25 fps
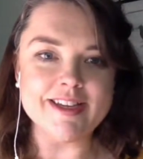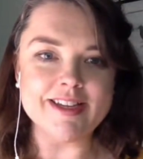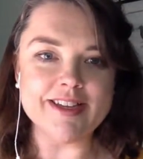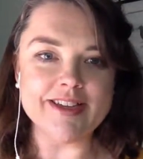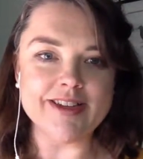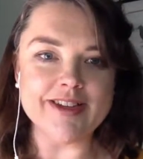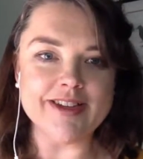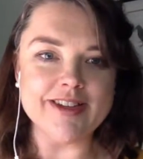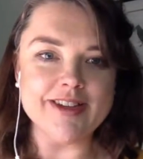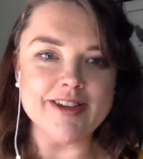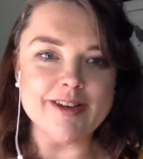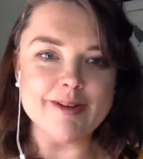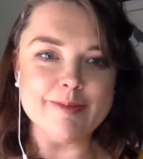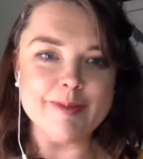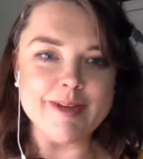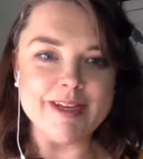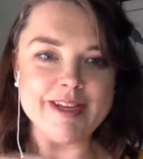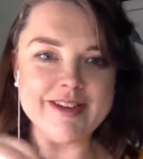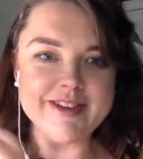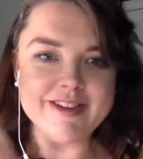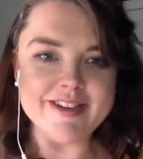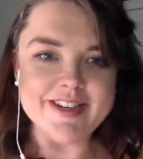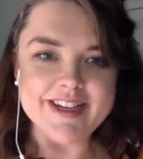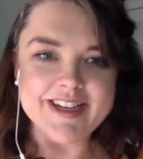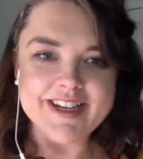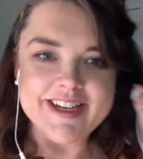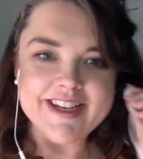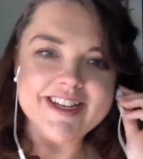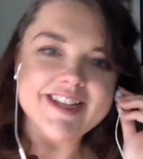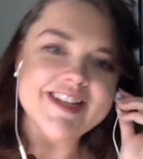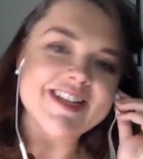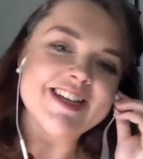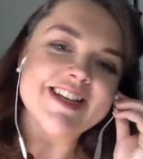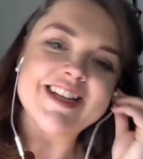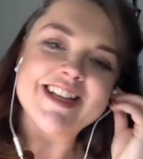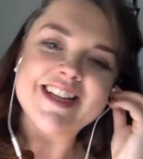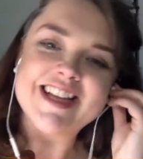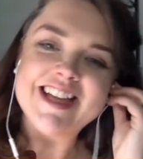Can y'all hear me okay?
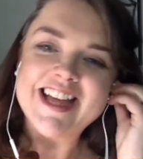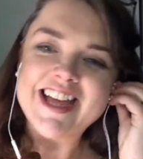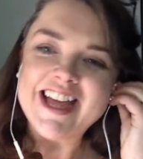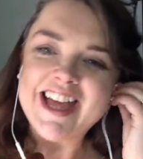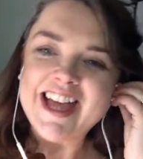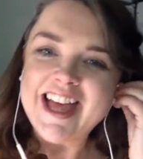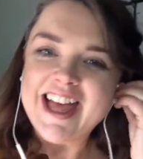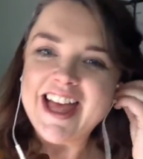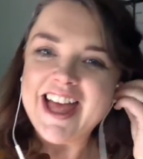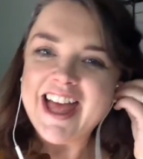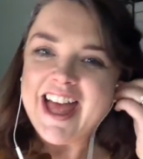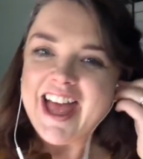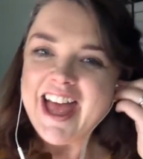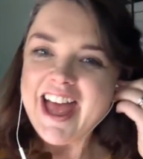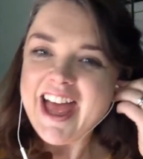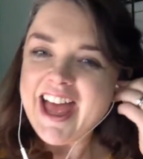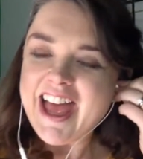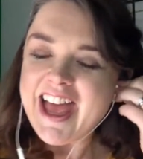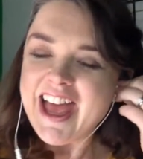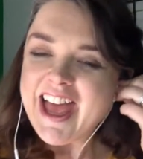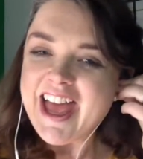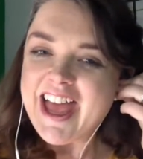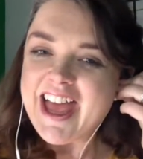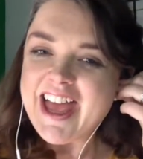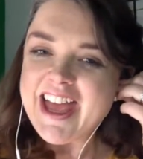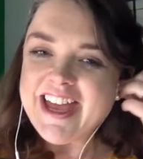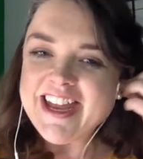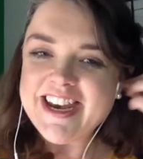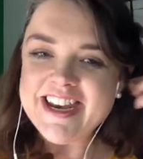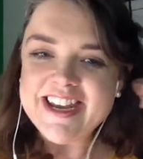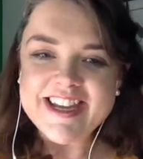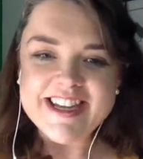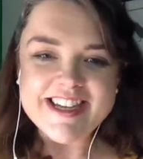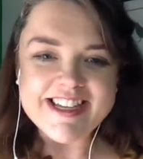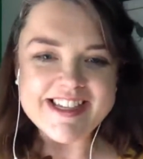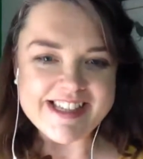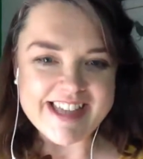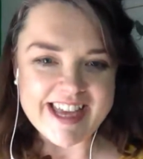It
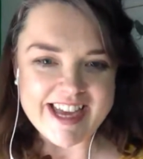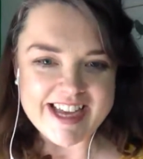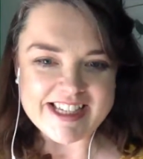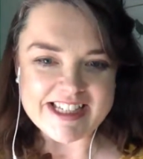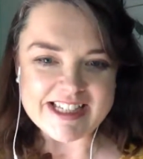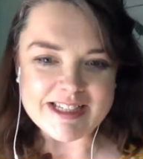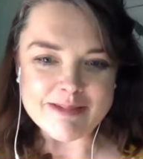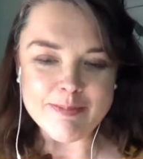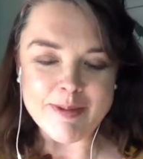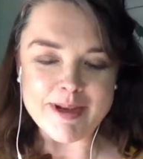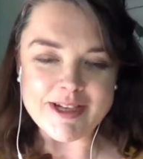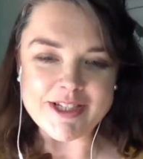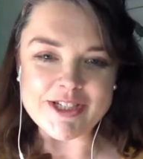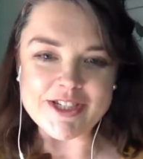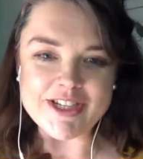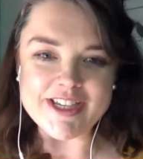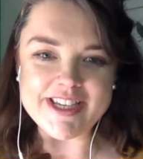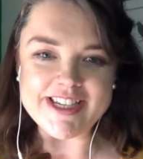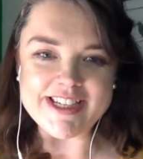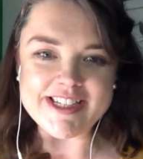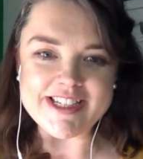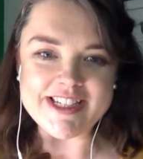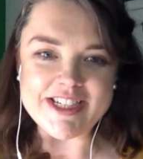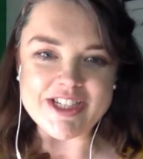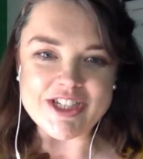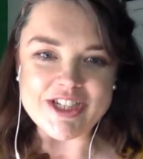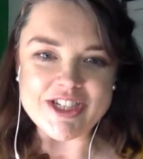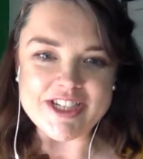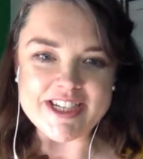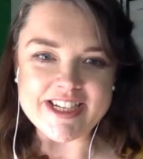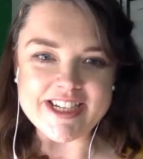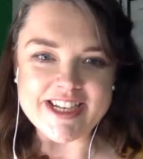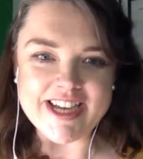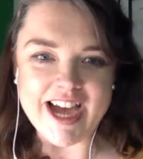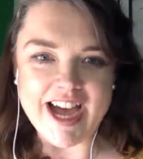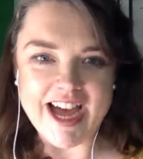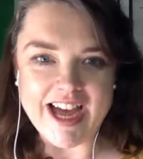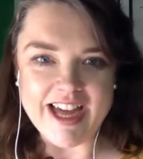is a special
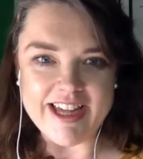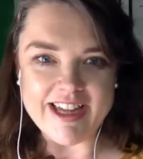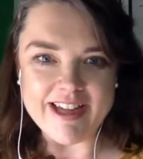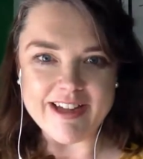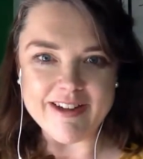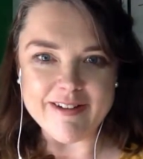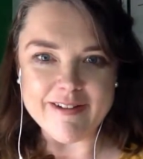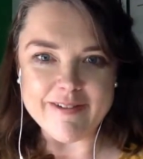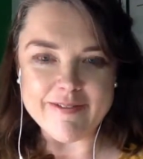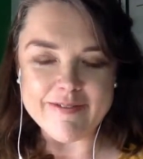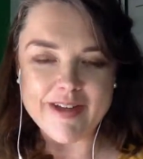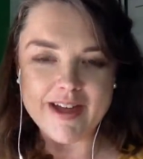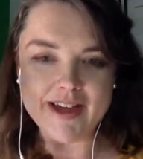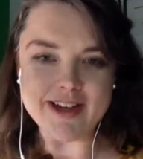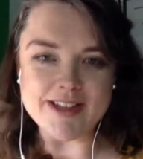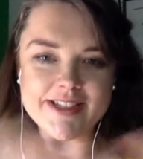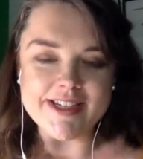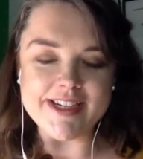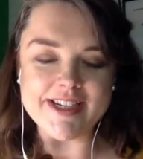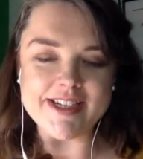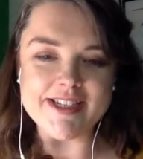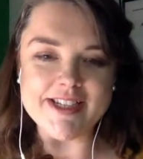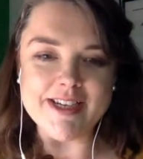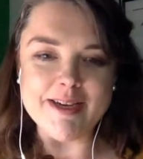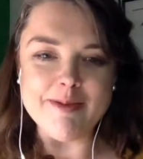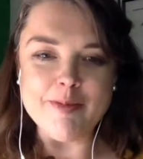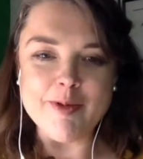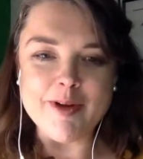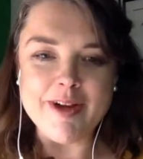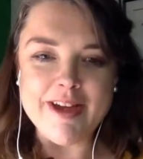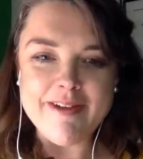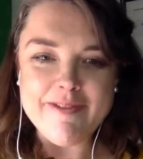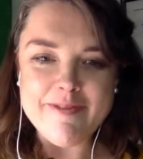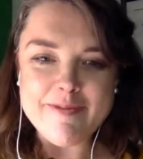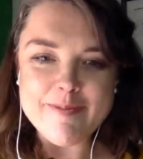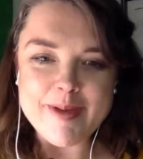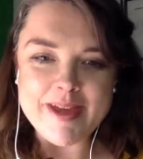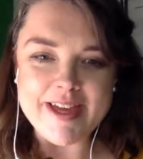edition of Content
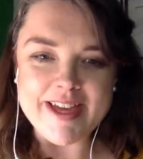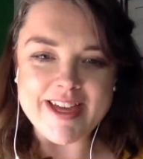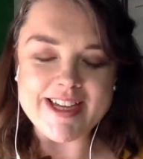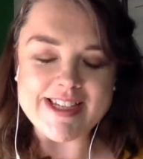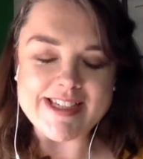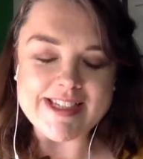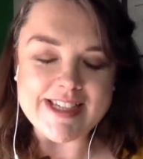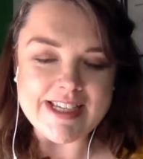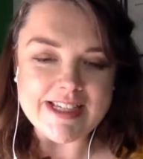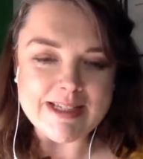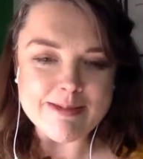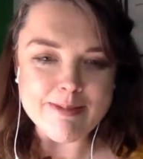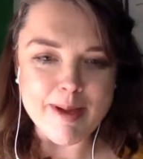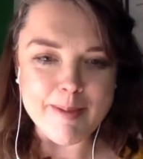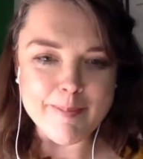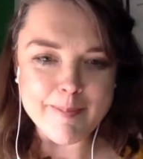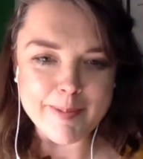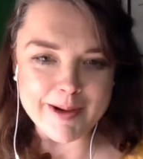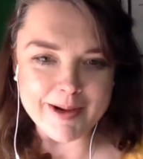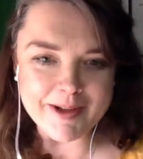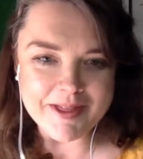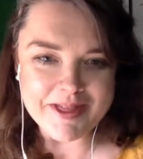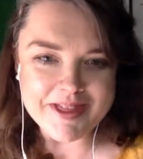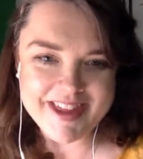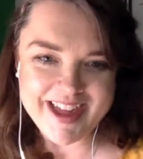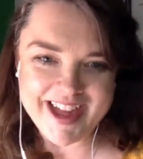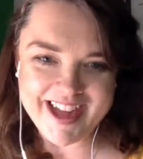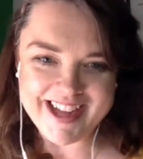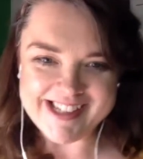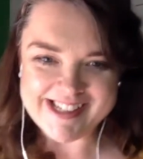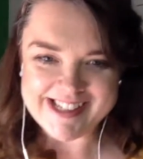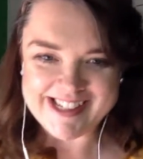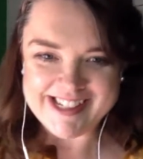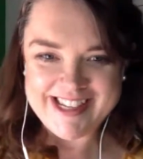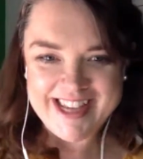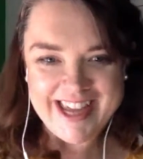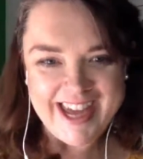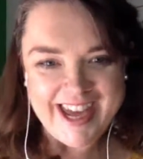Debrief because it's my birthday
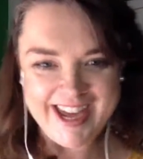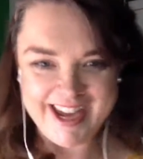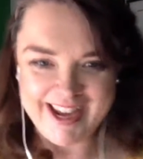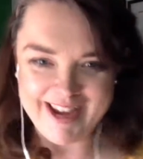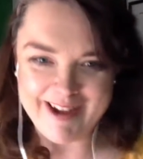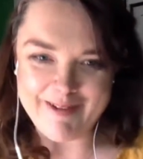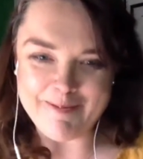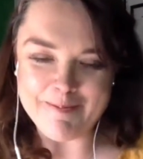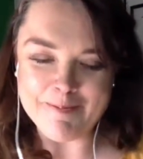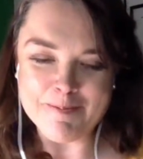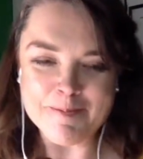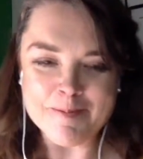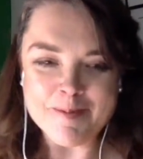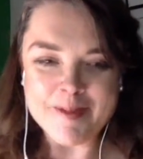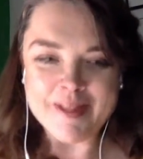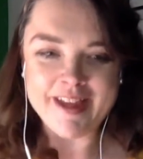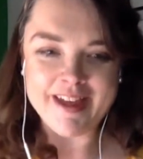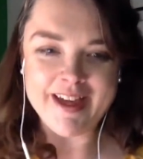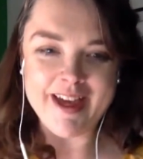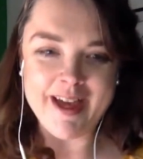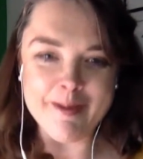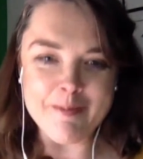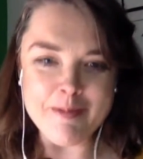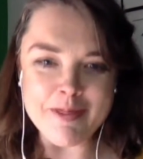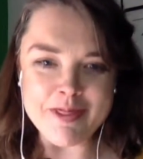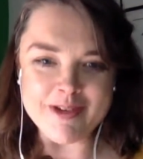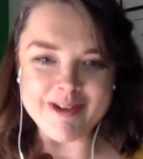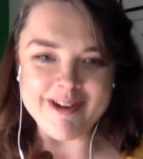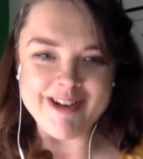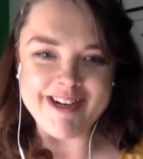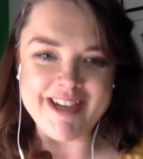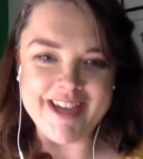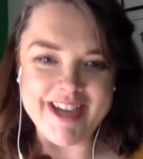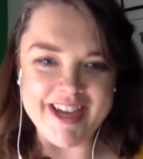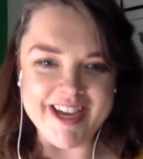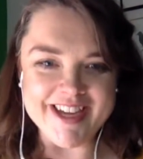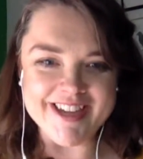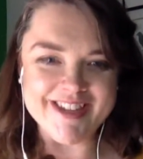today. I'm
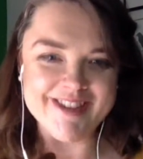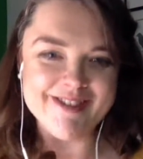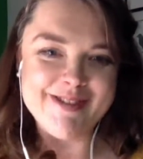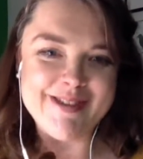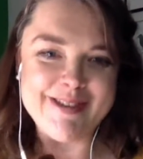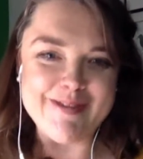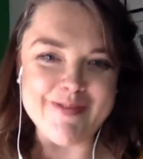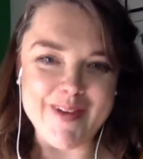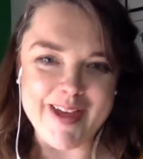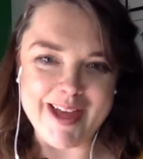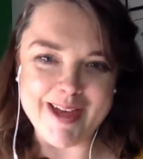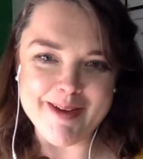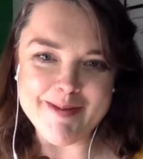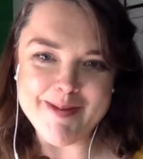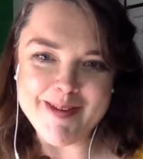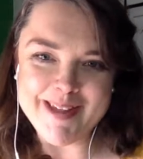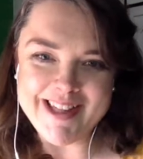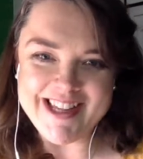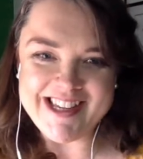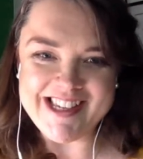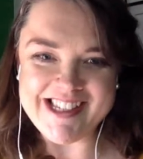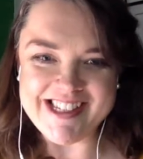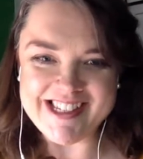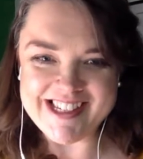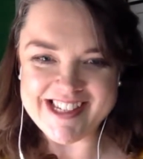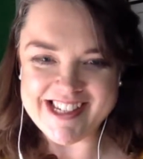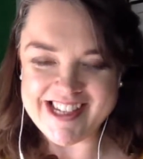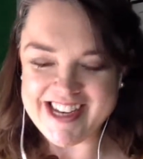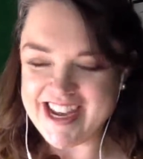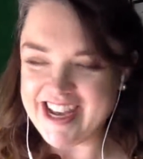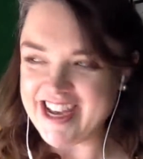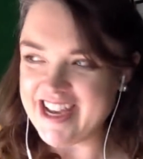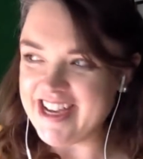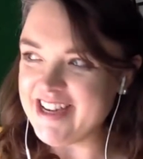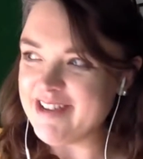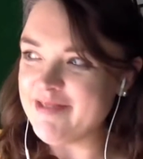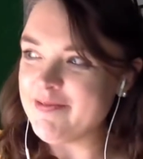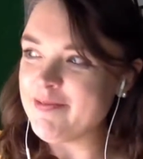38 years fabulous
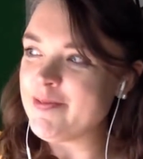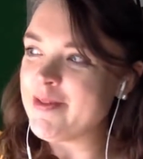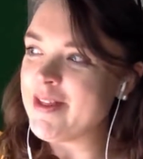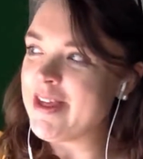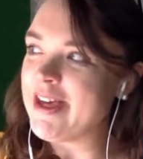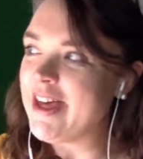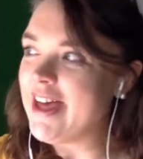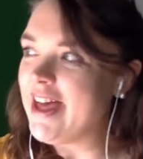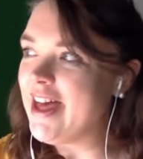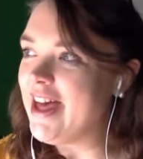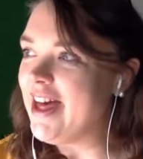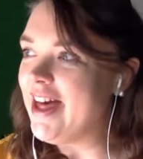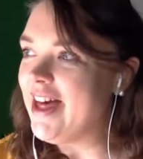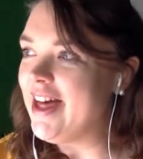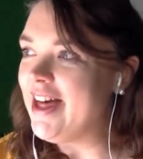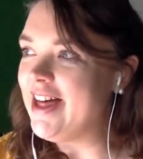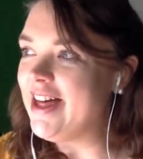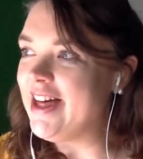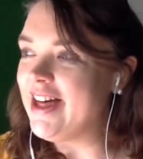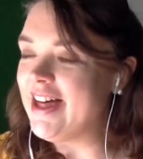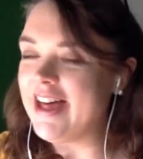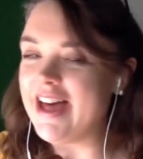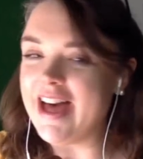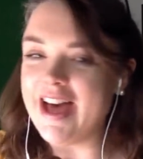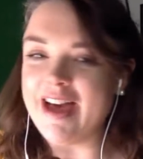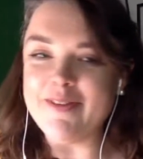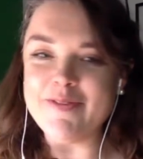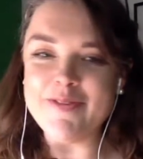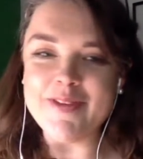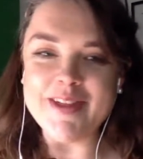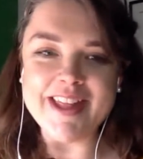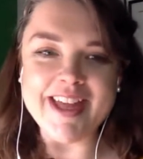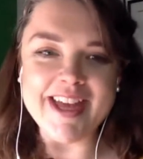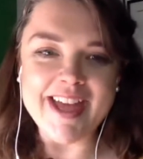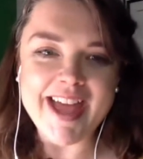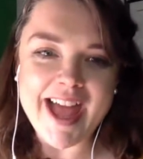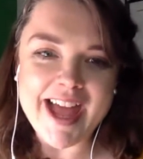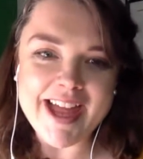today. I
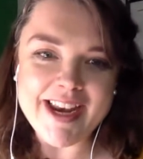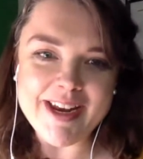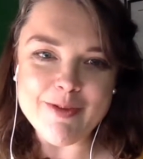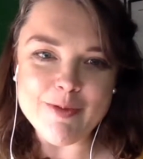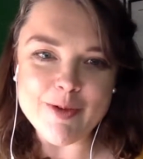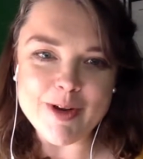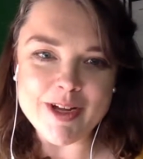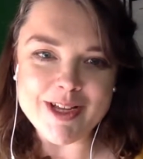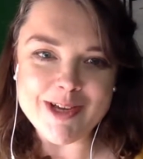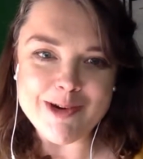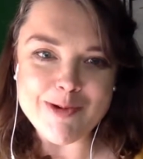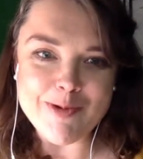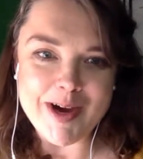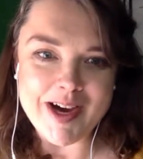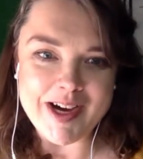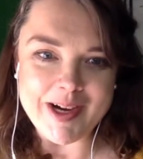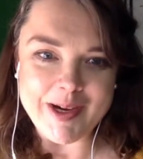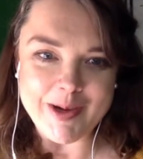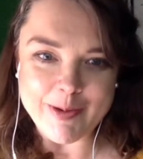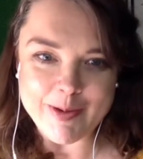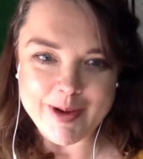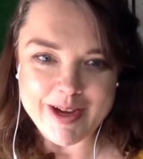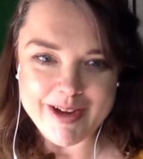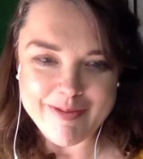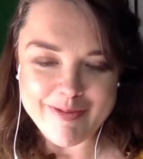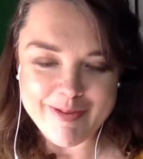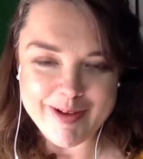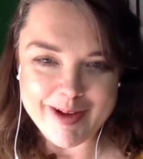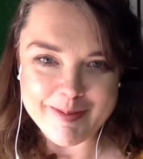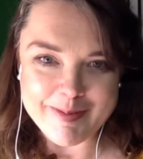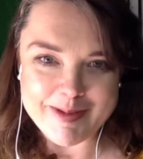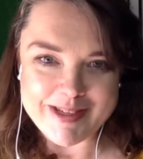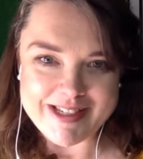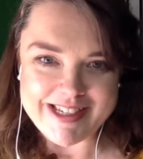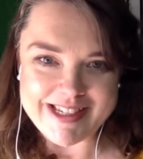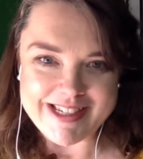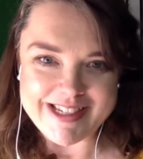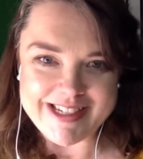feel like anyone you walk away
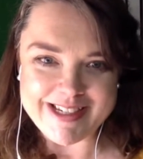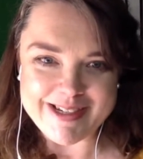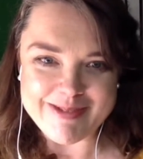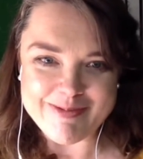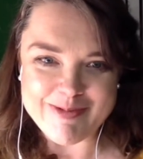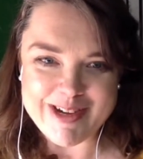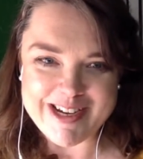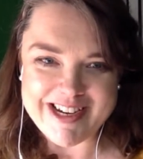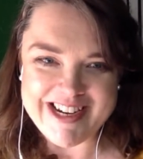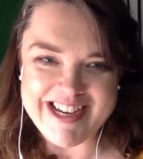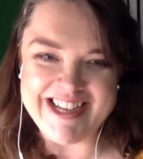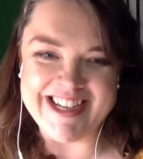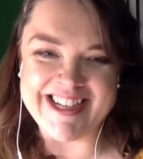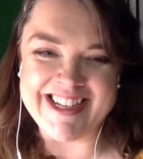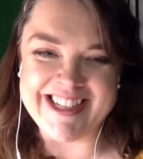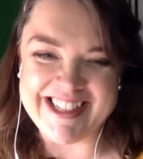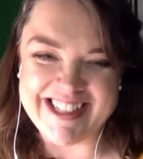from is a good one.